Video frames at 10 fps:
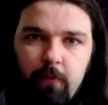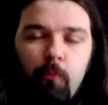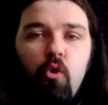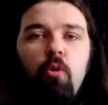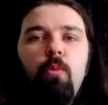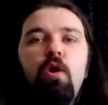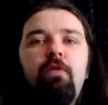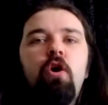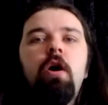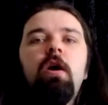more and more of
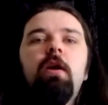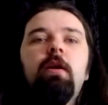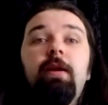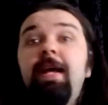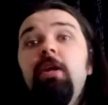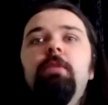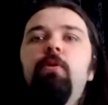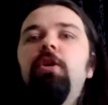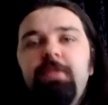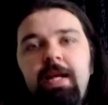her layered
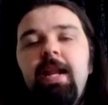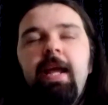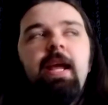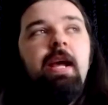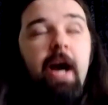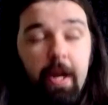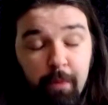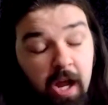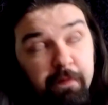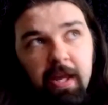personality, and I'm
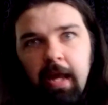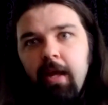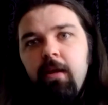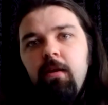loving it.